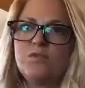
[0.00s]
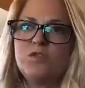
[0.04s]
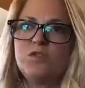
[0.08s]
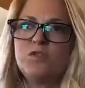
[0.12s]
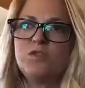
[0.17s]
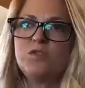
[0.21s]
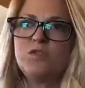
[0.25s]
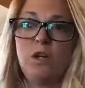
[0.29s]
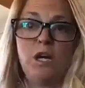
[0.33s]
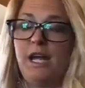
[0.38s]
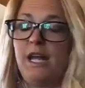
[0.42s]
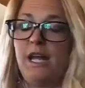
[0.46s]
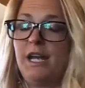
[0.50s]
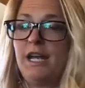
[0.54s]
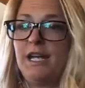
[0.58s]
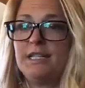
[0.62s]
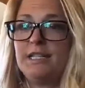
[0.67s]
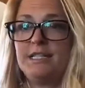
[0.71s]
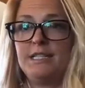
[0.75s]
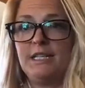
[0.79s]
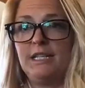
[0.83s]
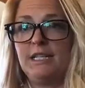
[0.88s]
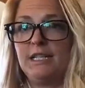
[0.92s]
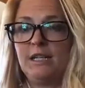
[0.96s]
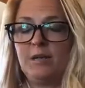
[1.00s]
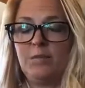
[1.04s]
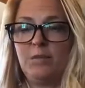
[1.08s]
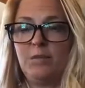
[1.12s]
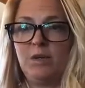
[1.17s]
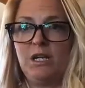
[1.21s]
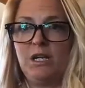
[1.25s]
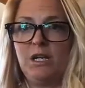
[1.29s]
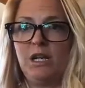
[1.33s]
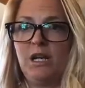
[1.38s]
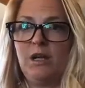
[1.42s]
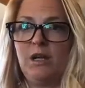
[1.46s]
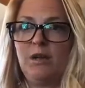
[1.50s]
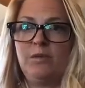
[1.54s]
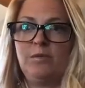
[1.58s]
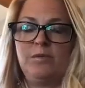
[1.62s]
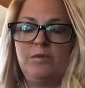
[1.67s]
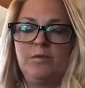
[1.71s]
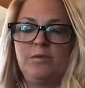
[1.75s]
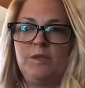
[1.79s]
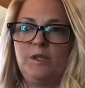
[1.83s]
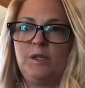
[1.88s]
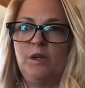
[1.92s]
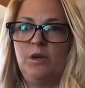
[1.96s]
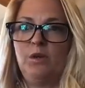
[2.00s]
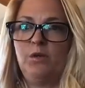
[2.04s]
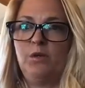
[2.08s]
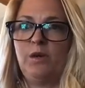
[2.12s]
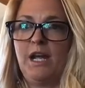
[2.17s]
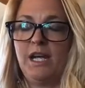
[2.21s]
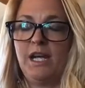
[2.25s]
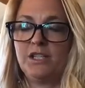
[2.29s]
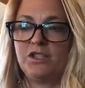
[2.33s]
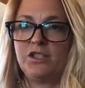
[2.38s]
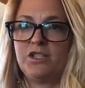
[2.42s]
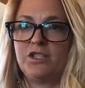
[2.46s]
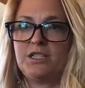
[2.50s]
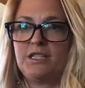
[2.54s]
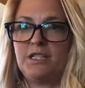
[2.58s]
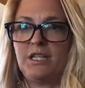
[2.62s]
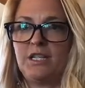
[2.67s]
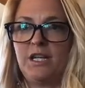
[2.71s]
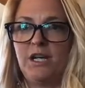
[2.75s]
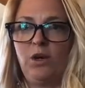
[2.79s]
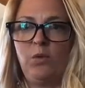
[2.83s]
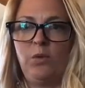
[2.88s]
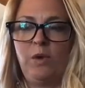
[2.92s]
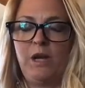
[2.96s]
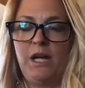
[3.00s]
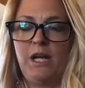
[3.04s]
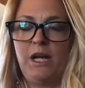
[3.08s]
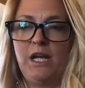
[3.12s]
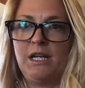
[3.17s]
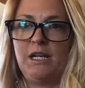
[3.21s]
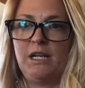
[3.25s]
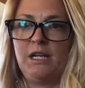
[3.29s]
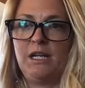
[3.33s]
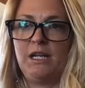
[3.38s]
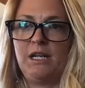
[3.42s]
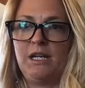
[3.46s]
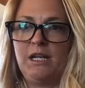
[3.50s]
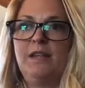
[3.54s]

Sure. And I did. I mean, I, anxiously awaited,